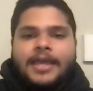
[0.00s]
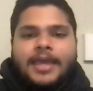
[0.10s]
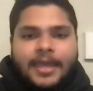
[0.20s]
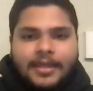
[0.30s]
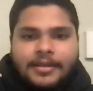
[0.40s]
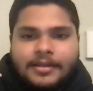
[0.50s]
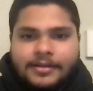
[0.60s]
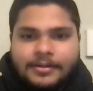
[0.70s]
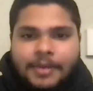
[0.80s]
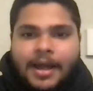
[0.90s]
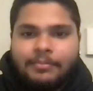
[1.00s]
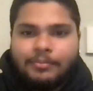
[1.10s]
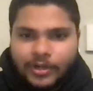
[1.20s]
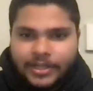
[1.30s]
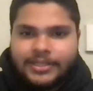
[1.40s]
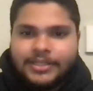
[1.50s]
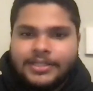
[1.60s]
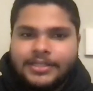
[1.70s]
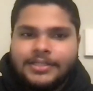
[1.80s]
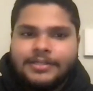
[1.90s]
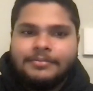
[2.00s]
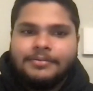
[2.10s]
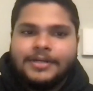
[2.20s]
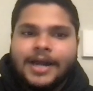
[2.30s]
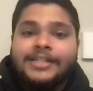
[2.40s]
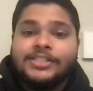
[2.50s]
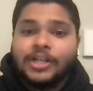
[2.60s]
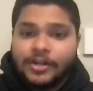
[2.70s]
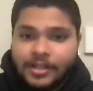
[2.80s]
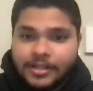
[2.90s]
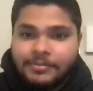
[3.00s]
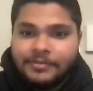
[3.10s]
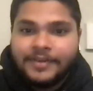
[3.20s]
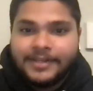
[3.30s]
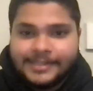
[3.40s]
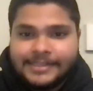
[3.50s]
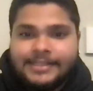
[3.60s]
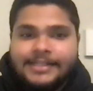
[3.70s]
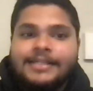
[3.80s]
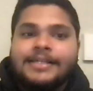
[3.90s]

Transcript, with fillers: and my boy, I started him in fantasy.